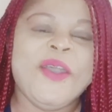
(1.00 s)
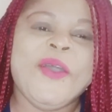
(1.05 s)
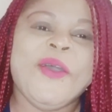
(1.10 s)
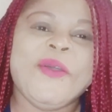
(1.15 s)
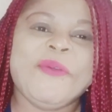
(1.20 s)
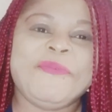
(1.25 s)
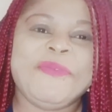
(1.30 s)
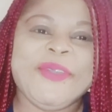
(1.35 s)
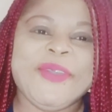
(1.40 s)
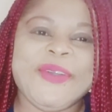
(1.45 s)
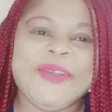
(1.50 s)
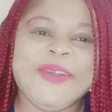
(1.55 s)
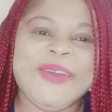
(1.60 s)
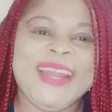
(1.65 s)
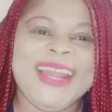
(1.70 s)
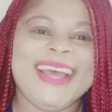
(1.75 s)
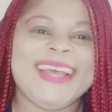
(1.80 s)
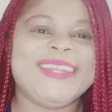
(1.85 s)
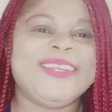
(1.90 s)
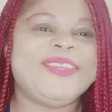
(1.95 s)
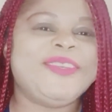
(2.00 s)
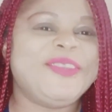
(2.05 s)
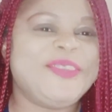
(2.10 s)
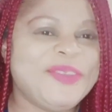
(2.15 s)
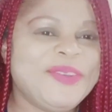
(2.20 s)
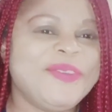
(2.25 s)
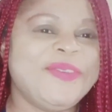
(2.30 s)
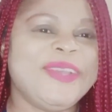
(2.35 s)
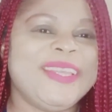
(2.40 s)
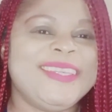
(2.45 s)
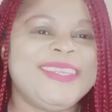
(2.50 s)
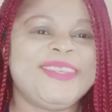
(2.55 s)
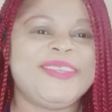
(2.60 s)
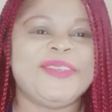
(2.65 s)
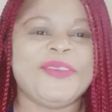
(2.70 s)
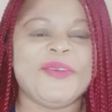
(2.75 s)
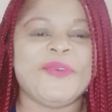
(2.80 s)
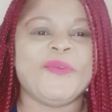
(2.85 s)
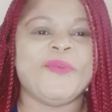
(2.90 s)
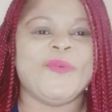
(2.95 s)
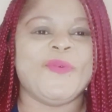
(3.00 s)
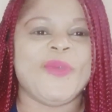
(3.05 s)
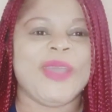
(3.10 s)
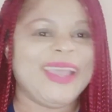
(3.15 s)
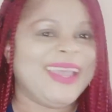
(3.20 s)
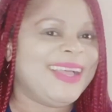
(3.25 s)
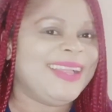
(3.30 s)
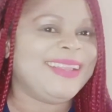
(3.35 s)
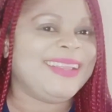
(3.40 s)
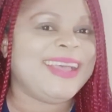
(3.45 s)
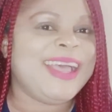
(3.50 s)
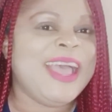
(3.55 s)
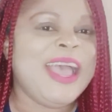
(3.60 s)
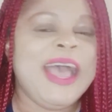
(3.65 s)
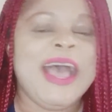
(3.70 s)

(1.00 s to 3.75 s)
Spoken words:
Hope you all are doing so well.